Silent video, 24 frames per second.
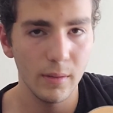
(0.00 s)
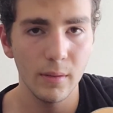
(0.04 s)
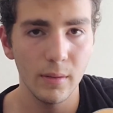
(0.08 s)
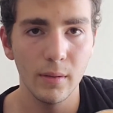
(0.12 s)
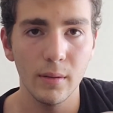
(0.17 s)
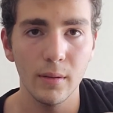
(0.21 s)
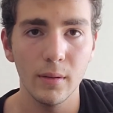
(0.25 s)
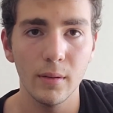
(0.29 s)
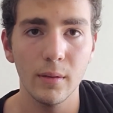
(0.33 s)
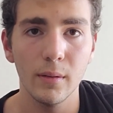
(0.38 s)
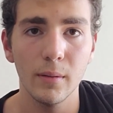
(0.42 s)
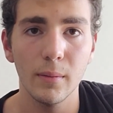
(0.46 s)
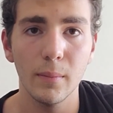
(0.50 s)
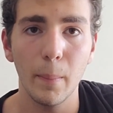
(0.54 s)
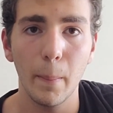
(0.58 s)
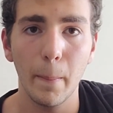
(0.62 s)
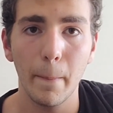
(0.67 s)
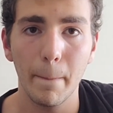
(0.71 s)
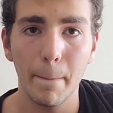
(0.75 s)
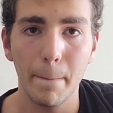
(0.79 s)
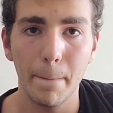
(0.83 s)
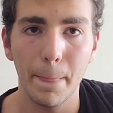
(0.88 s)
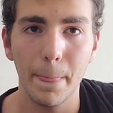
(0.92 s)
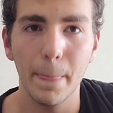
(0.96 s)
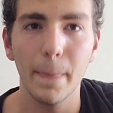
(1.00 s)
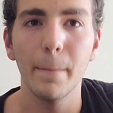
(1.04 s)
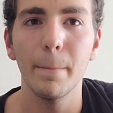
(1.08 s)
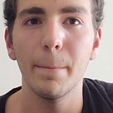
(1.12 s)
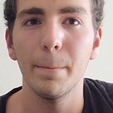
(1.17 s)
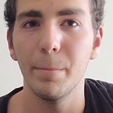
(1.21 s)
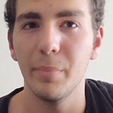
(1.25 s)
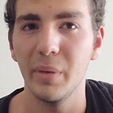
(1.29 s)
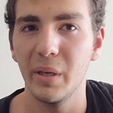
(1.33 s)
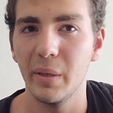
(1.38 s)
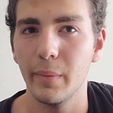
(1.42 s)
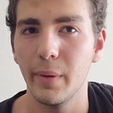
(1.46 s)

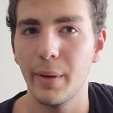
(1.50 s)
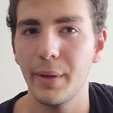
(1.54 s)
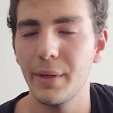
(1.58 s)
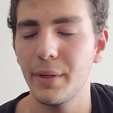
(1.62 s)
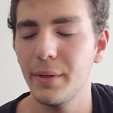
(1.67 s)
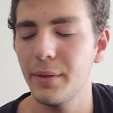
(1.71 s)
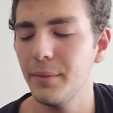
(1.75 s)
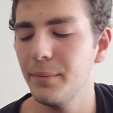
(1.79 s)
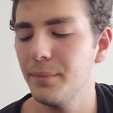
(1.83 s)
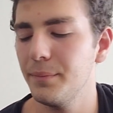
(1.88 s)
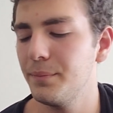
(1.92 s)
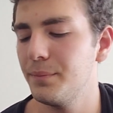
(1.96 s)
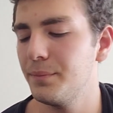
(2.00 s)
B minor,